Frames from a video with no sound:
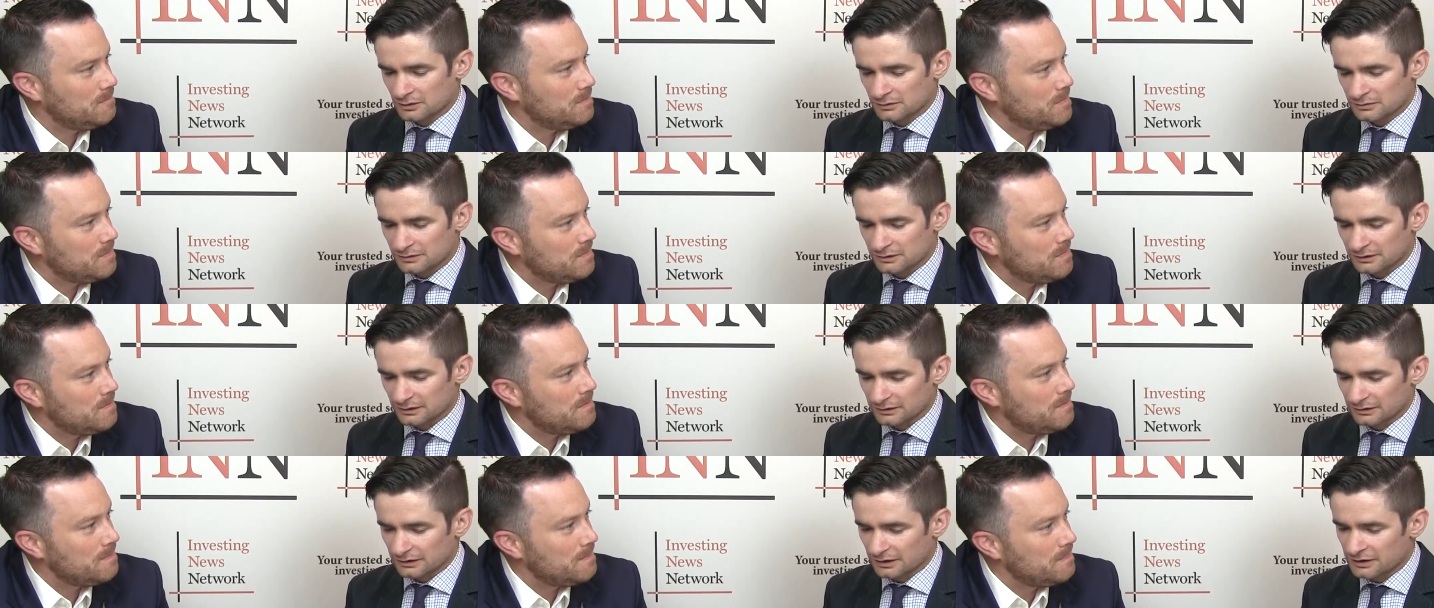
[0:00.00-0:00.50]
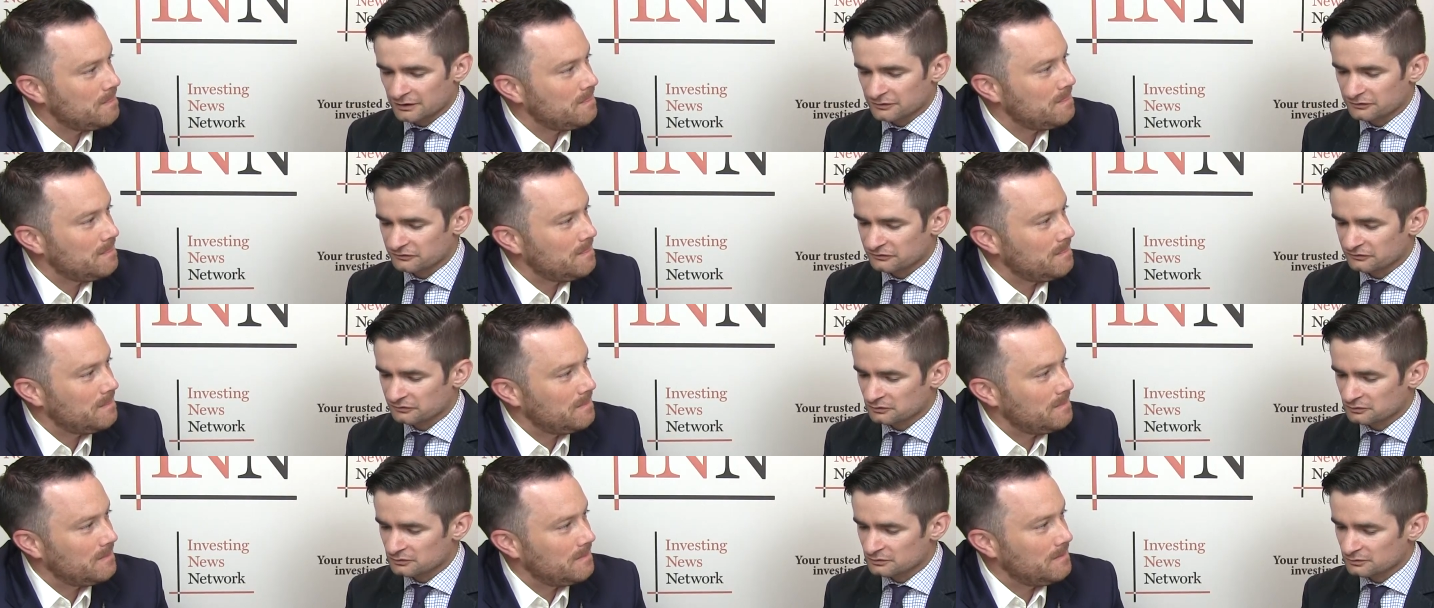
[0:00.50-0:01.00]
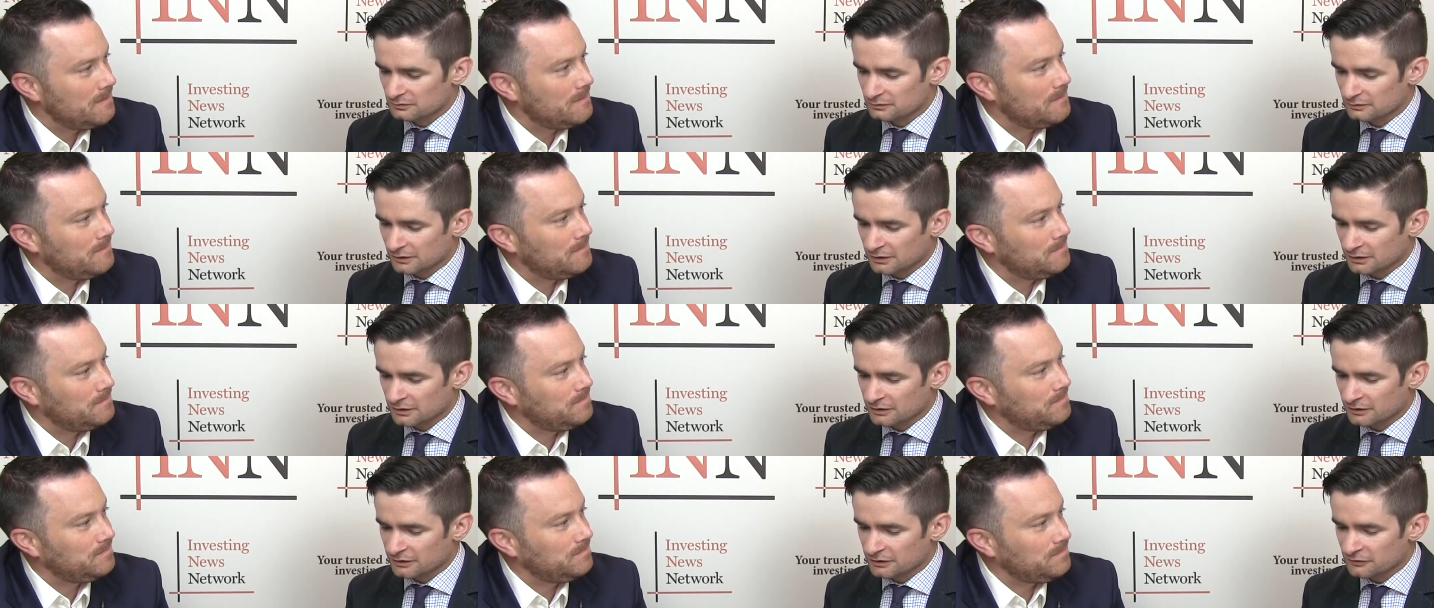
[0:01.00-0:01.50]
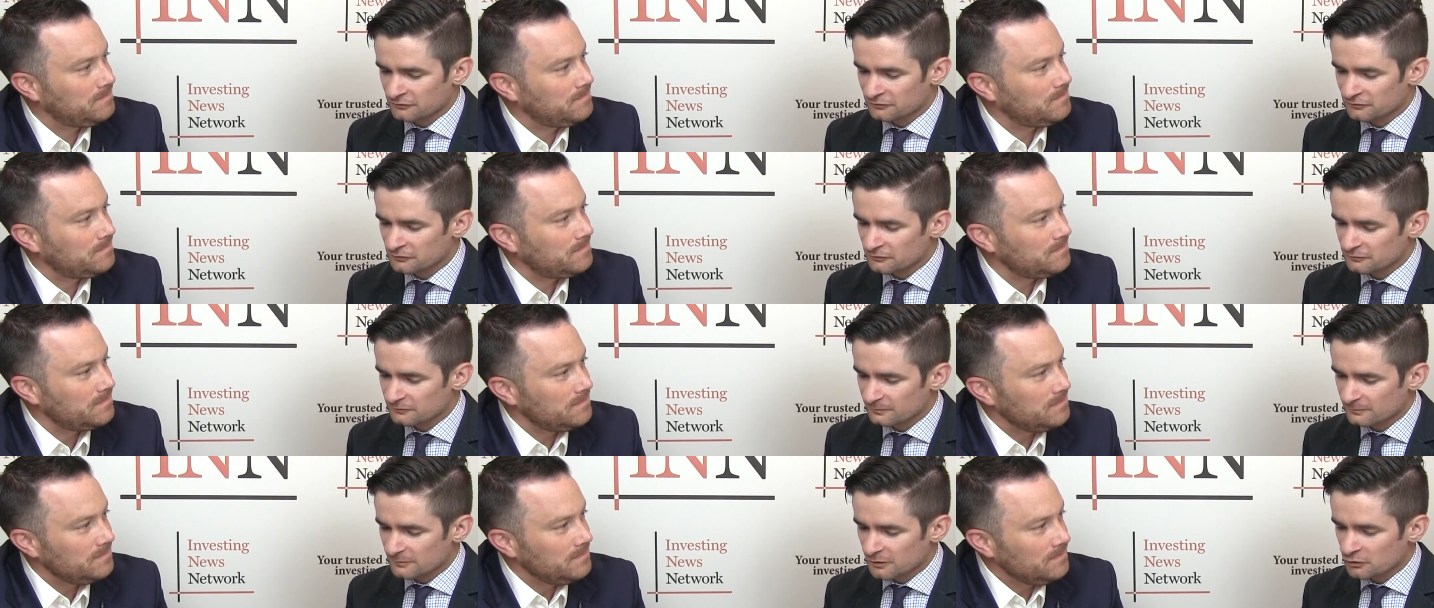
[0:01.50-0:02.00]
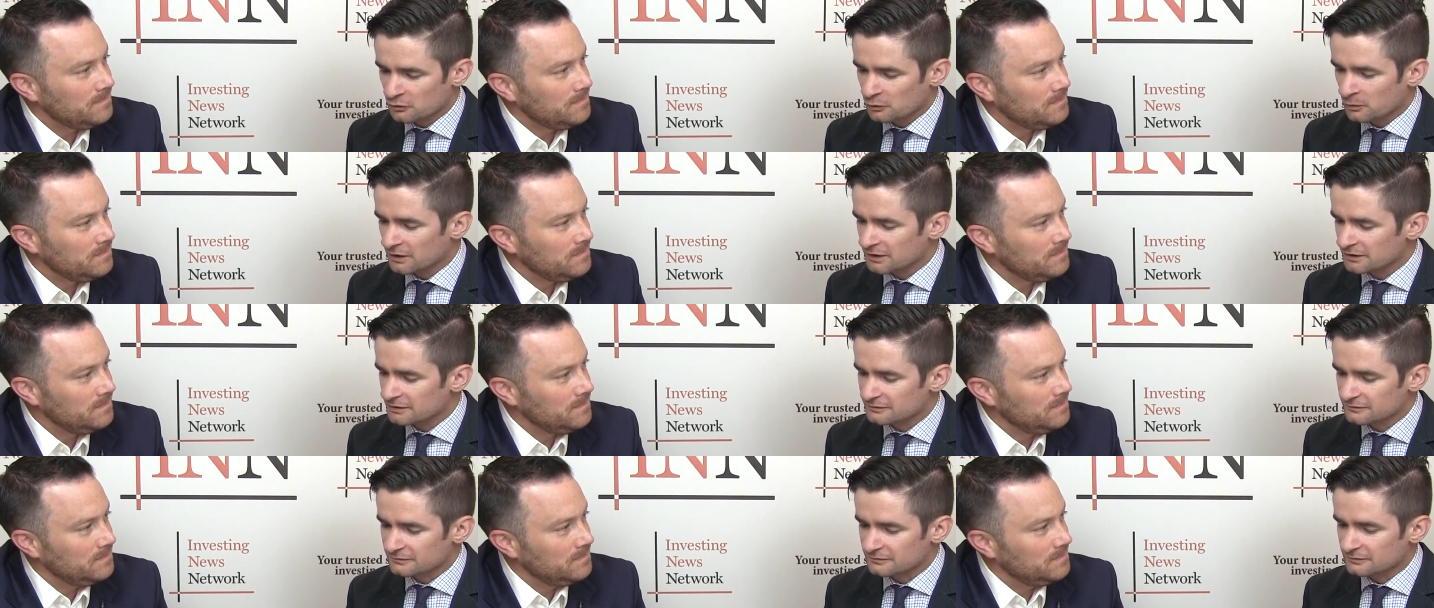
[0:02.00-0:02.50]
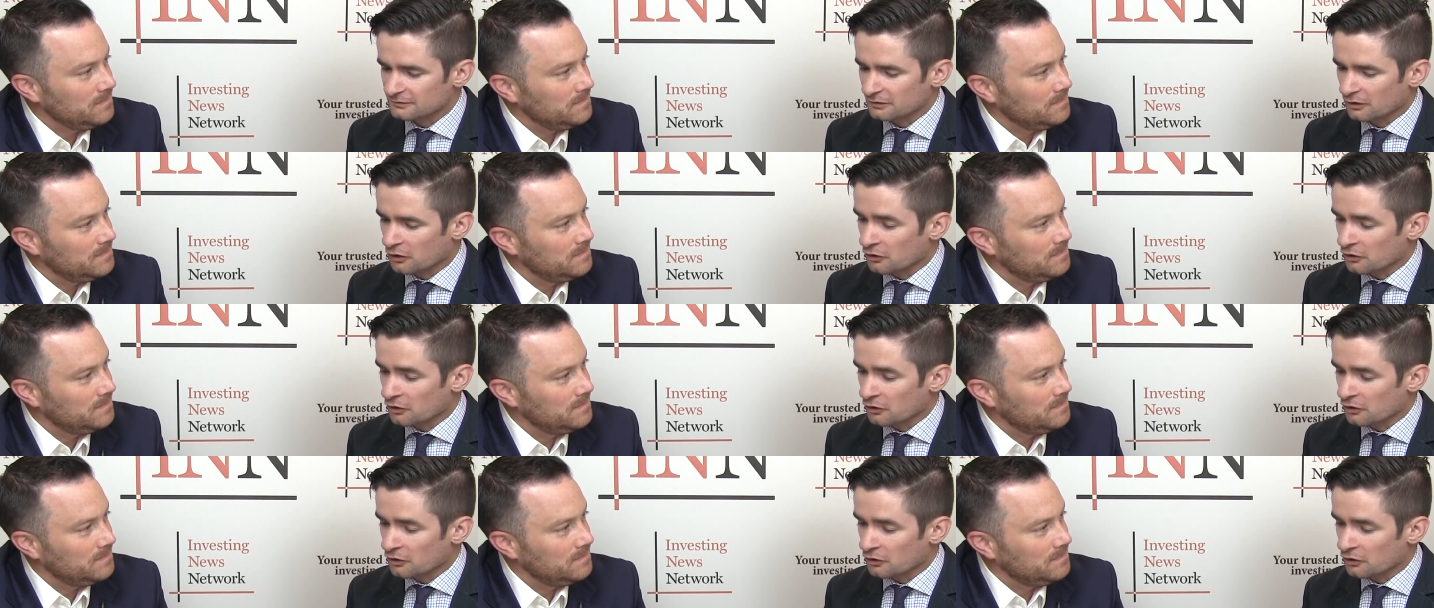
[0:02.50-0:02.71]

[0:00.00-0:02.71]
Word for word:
Speaker 1: Okay, and so if you've acquired